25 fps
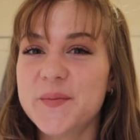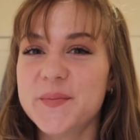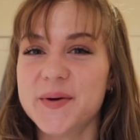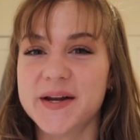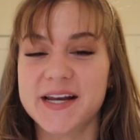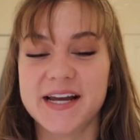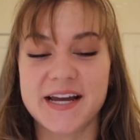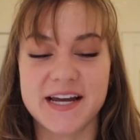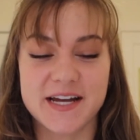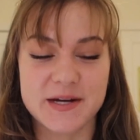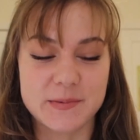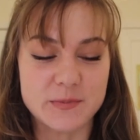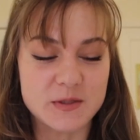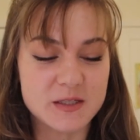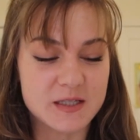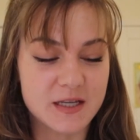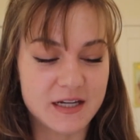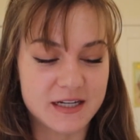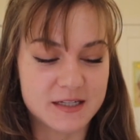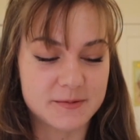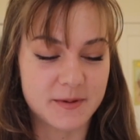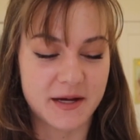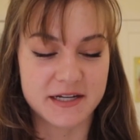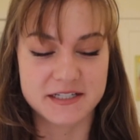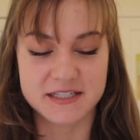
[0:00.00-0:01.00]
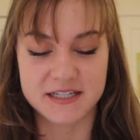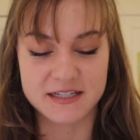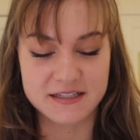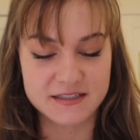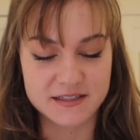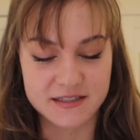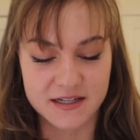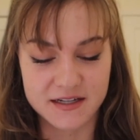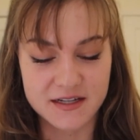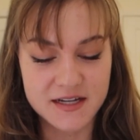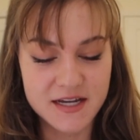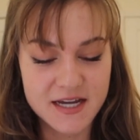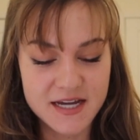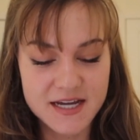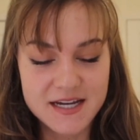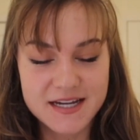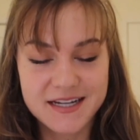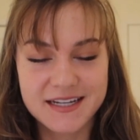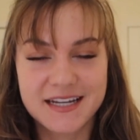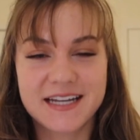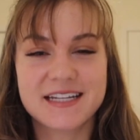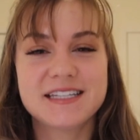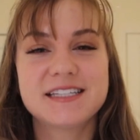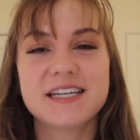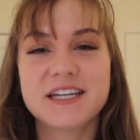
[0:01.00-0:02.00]
but I am expecting to
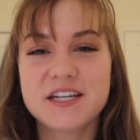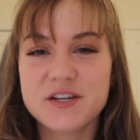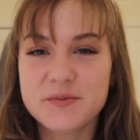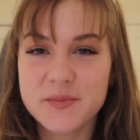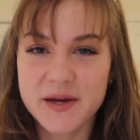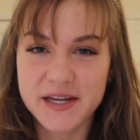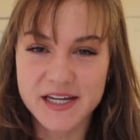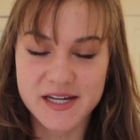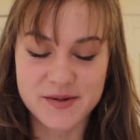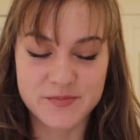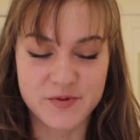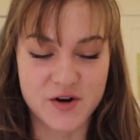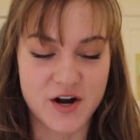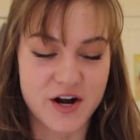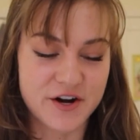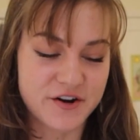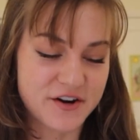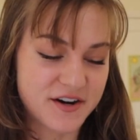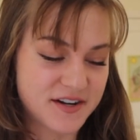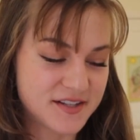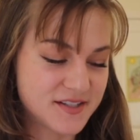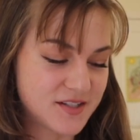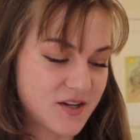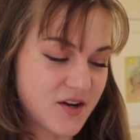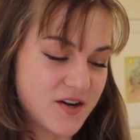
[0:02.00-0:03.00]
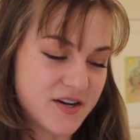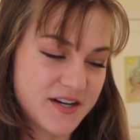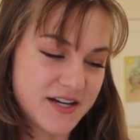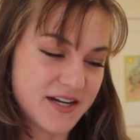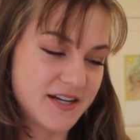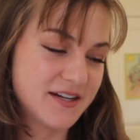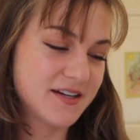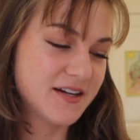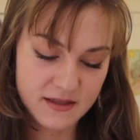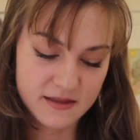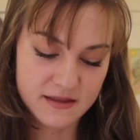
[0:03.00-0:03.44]
continue making progress on it.